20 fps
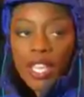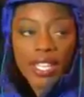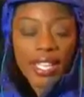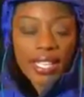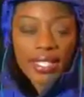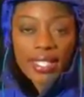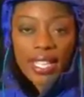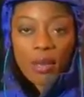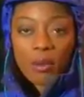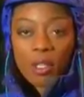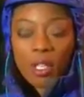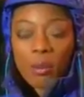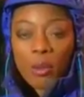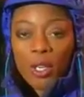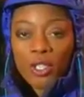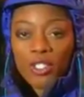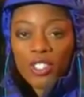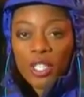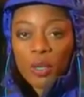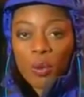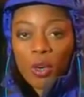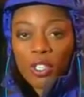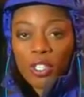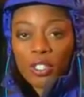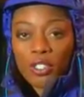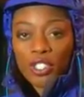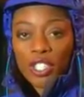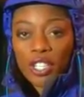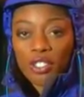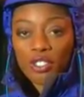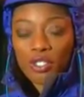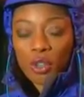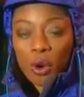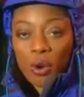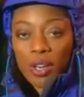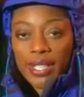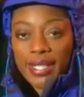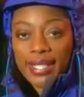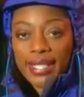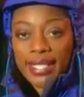Yes, Dan. Well, emergency workers shared
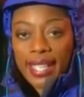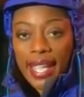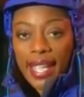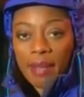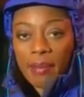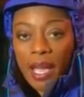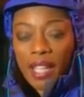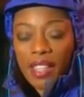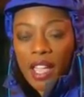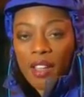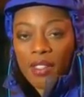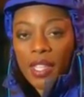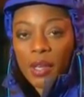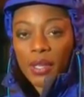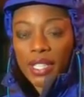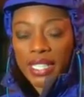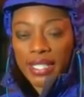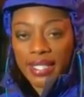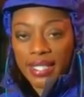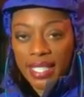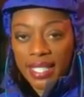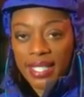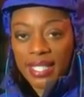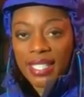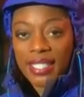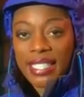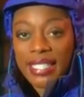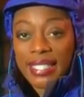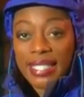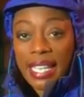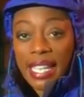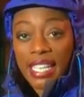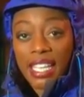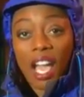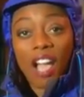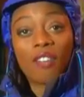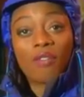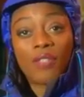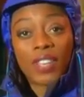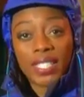stories today about how they were consistently
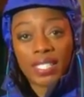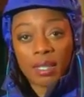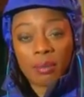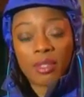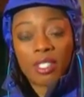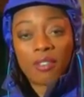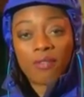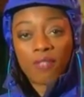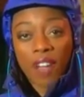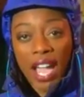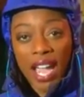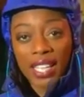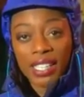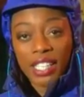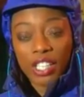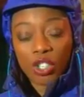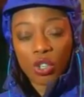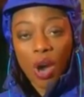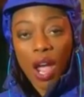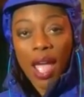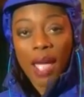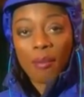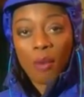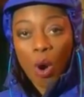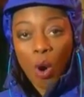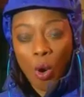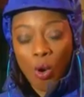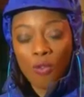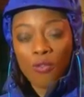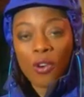seeing young victims of violent crime